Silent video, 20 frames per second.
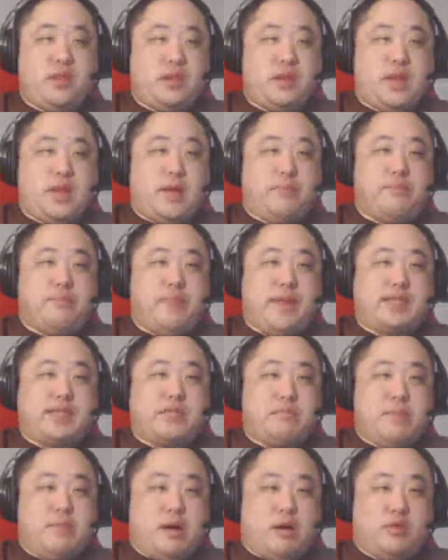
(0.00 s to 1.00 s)
I based on
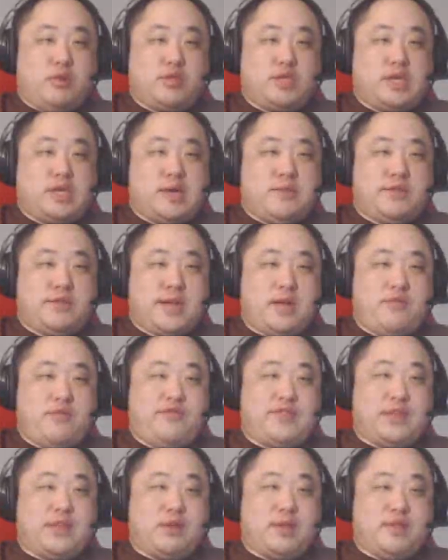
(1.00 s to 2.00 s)
Molotovs. I don't
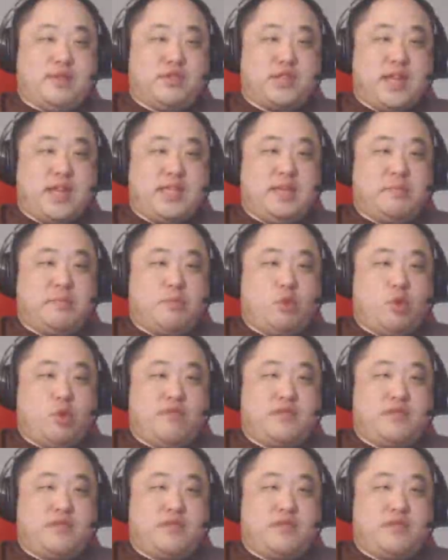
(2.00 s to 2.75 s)
think that'll give us any more of